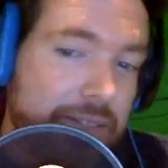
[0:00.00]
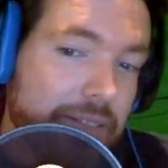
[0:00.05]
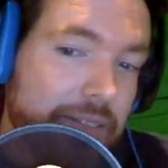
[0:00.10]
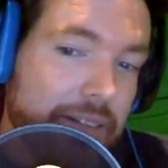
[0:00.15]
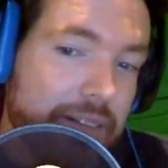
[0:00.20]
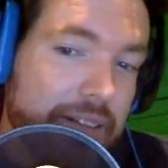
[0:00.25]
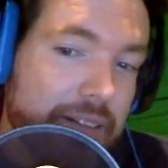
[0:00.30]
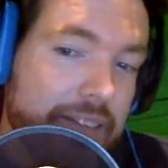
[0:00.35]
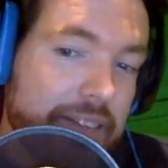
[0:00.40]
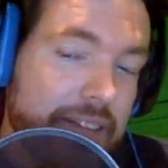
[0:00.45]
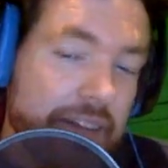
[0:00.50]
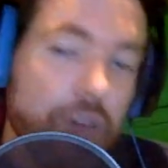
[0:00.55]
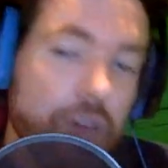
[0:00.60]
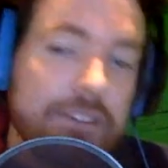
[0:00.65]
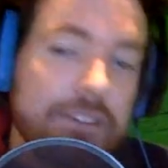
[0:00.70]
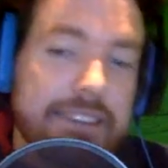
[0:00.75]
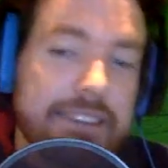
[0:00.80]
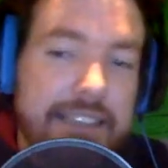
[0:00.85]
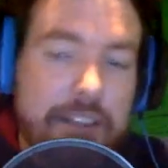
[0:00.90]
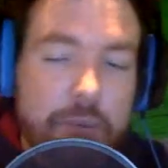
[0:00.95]
they don't
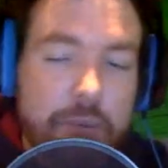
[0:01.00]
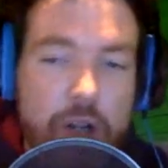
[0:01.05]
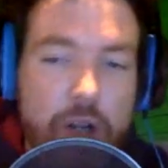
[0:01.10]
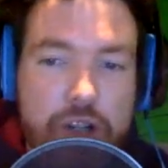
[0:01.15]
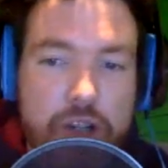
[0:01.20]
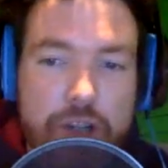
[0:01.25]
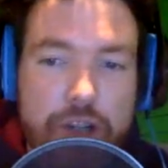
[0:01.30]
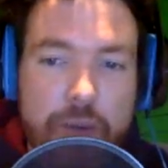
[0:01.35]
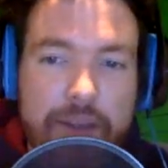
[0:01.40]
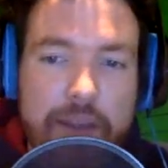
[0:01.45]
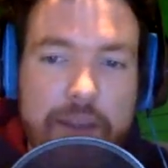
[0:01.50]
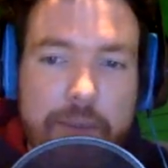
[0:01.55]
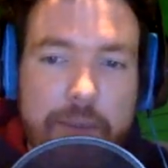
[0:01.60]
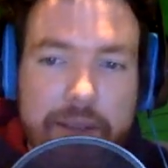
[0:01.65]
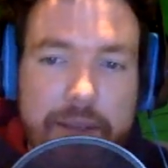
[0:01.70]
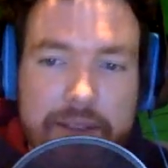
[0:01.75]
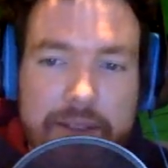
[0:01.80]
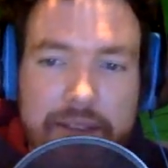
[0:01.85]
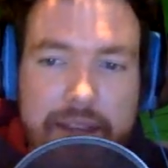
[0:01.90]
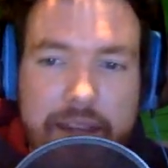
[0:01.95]
see the merchant when they played
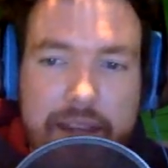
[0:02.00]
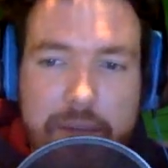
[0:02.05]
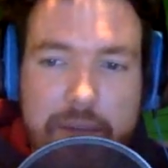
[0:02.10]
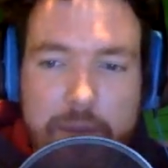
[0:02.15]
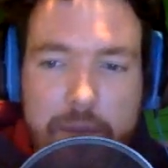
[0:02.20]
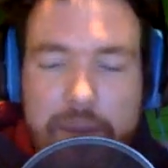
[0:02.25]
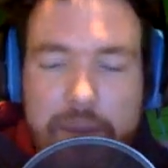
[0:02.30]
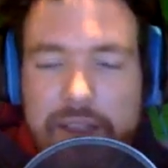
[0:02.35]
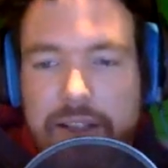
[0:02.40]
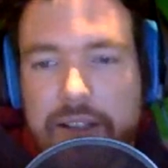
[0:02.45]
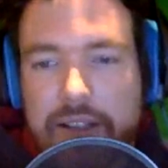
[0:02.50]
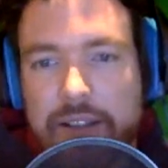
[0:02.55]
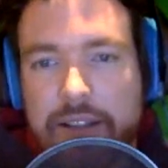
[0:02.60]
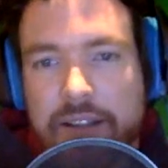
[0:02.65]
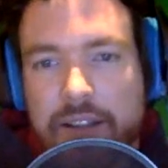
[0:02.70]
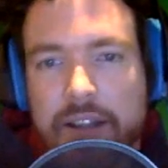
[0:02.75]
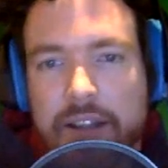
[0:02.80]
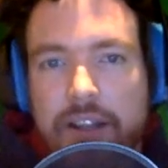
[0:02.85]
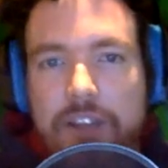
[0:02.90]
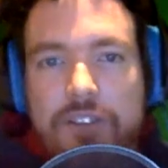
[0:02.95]
the game, the media,
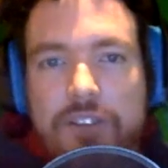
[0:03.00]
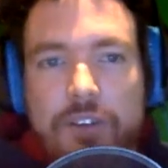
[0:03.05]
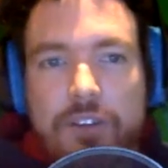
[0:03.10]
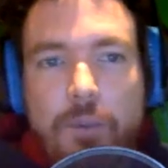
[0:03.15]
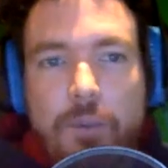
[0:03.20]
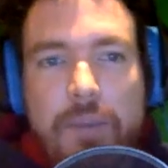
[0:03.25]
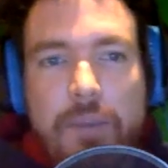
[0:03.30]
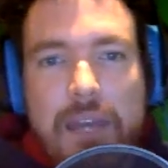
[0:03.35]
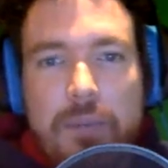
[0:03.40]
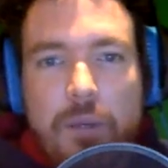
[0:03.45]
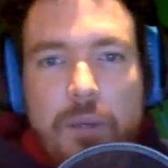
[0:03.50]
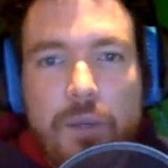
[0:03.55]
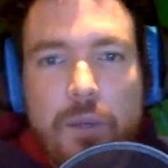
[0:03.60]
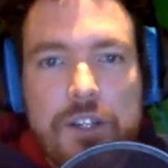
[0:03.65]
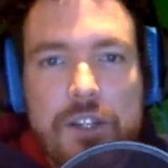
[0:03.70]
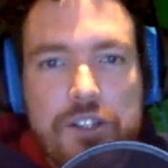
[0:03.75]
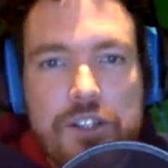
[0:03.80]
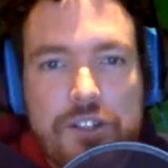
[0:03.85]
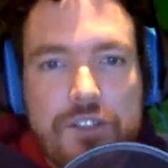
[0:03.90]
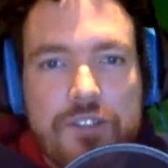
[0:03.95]
so maybe we
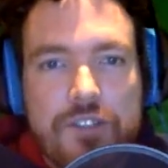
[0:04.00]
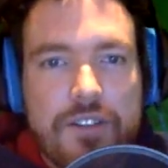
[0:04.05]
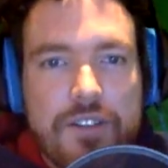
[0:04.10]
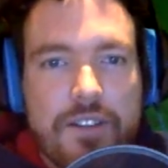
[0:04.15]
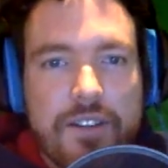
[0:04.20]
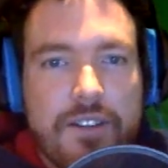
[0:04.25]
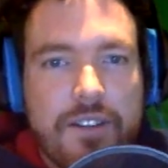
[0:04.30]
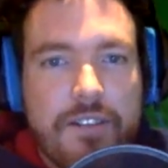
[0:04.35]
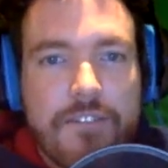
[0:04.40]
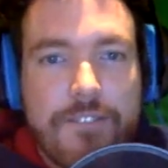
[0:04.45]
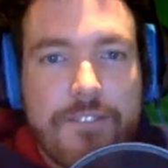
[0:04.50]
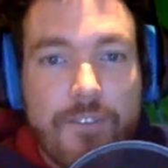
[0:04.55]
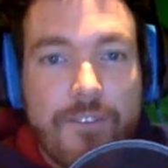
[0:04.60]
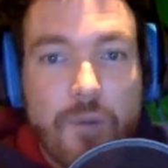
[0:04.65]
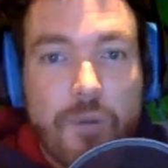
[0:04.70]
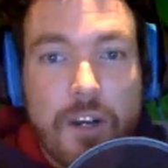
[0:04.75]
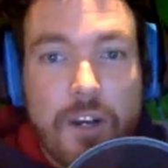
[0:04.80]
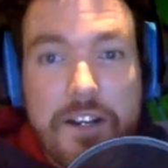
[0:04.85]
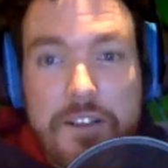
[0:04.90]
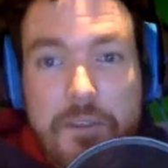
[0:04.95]
just
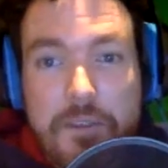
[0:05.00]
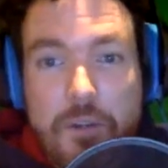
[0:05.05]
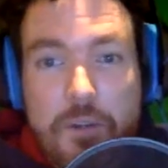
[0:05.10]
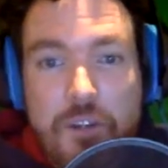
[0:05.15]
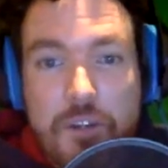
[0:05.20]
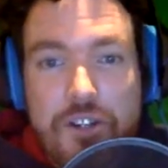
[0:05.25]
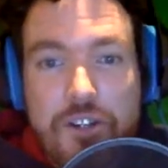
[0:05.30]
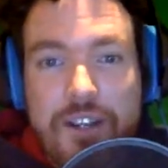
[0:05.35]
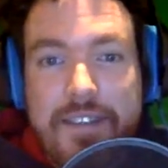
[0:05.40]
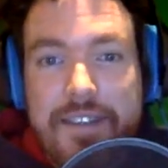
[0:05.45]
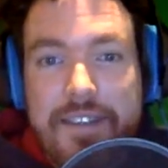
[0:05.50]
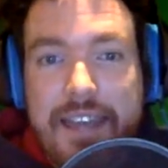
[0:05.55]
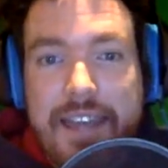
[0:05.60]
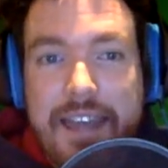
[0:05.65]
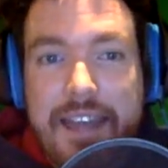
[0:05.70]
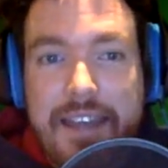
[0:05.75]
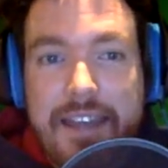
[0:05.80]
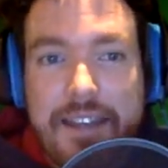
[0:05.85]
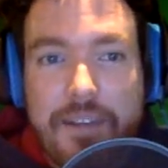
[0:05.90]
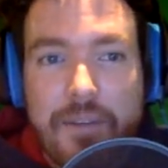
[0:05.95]
run into the merchant at the
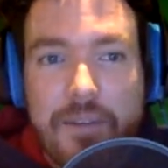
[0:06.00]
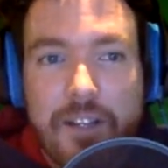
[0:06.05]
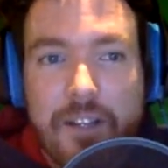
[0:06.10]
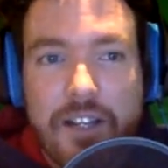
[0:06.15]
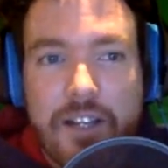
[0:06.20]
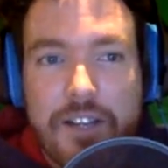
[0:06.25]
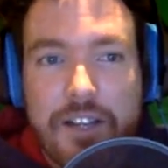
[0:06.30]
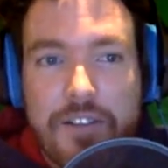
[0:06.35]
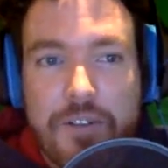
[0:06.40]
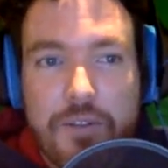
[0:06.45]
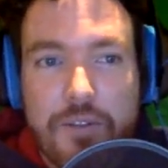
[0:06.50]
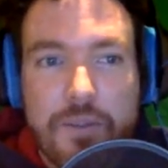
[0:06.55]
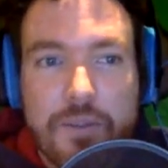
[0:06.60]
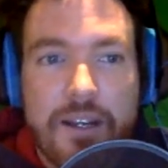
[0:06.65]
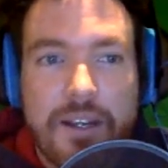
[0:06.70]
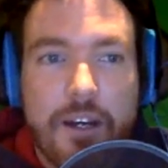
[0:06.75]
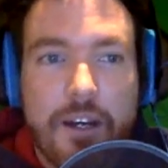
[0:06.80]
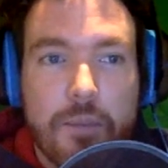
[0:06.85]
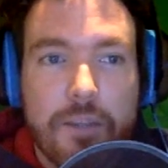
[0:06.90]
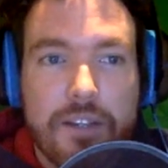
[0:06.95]
end and realize who's been
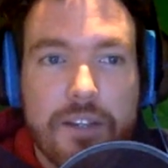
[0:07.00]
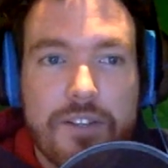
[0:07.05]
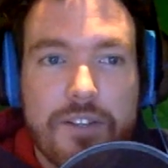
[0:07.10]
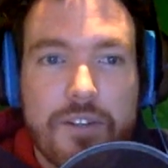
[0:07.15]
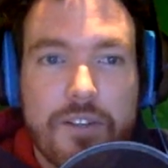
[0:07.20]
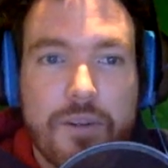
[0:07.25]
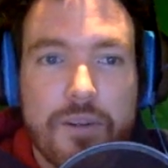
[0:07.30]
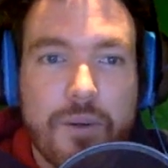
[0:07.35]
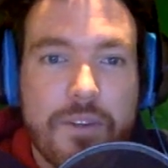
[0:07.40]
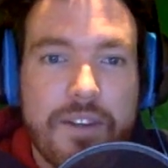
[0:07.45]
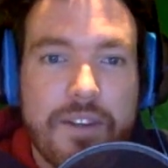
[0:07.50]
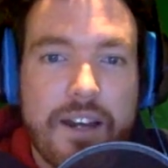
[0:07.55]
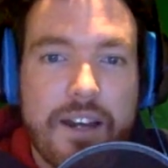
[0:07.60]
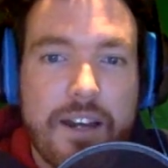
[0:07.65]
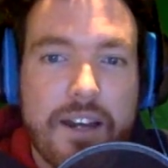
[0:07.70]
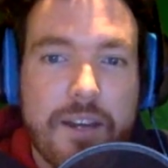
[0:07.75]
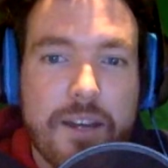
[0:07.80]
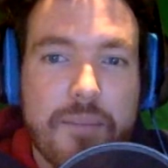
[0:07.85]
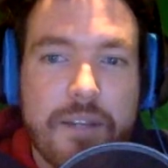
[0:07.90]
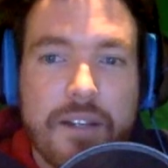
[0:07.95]
helping us the whole
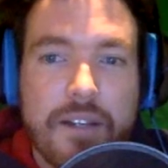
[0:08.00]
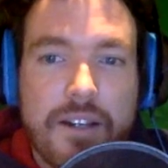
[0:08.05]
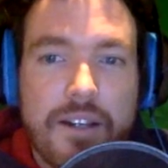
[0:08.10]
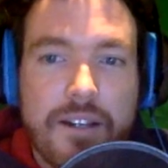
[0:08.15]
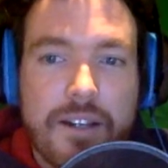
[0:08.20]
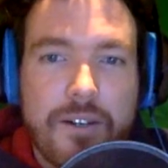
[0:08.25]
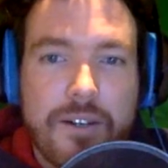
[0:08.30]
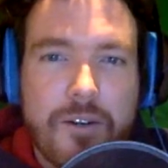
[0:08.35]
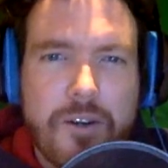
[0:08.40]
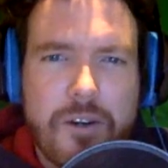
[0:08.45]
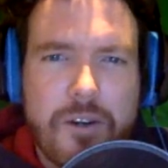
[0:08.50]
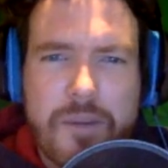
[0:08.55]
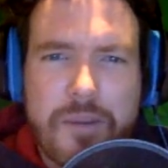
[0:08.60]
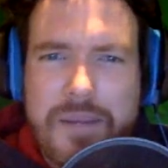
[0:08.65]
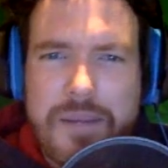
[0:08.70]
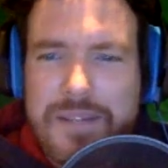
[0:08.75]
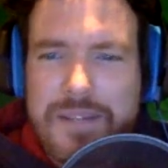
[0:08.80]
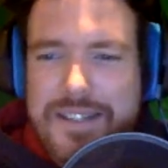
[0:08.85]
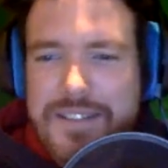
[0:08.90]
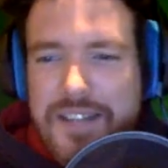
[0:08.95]
time, or
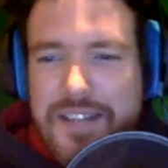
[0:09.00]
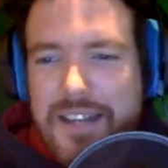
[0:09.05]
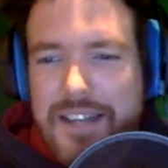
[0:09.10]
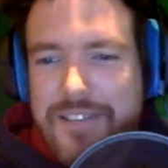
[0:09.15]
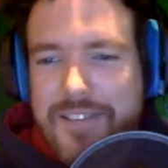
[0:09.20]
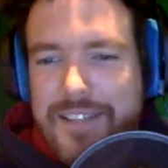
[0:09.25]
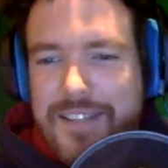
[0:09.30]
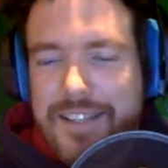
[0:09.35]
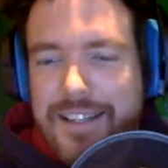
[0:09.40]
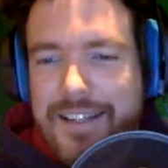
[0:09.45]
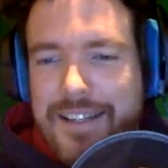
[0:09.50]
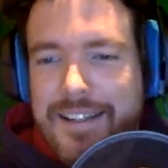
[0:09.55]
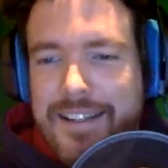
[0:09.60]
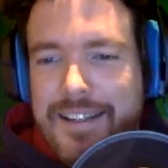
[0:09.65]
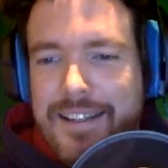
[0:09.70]
maybe he's not even in it.